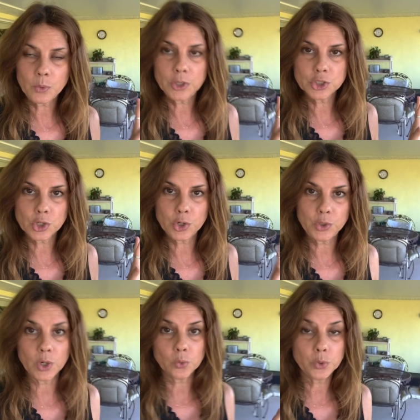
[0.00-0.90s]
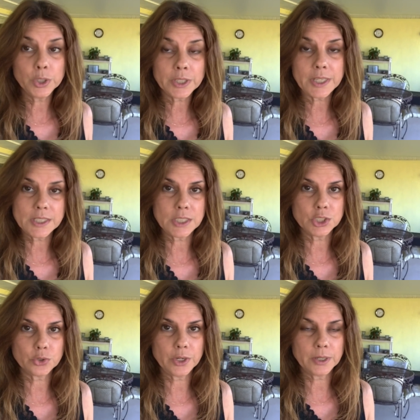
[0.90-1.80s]
I want to show you a real easy
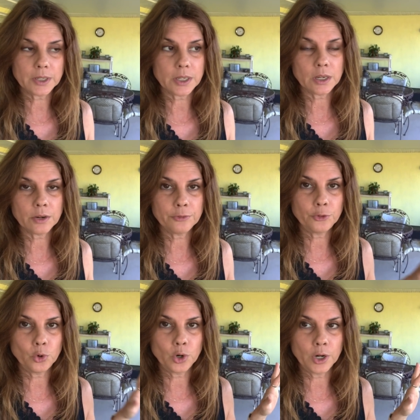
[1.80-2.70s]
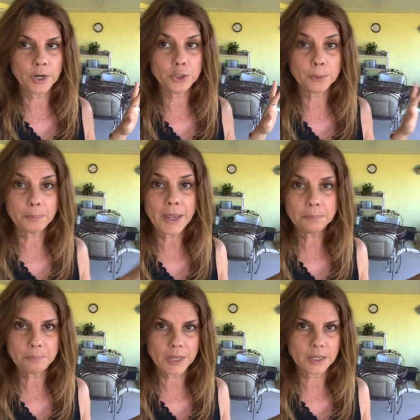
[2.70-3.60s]
trick for your
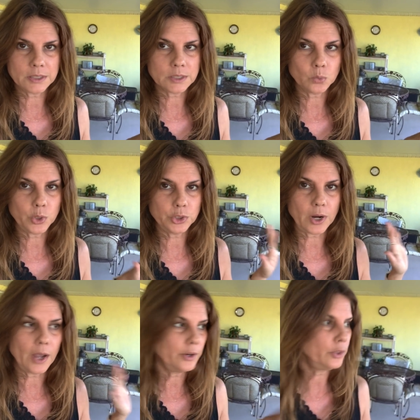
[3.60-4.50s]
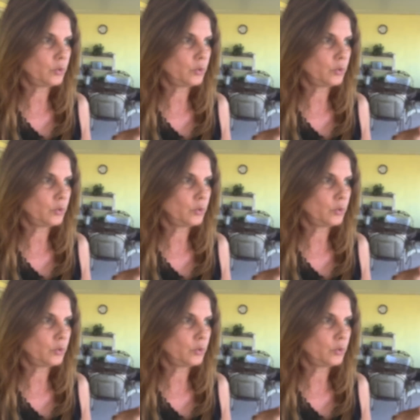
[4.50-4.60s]
pet beds when you're out on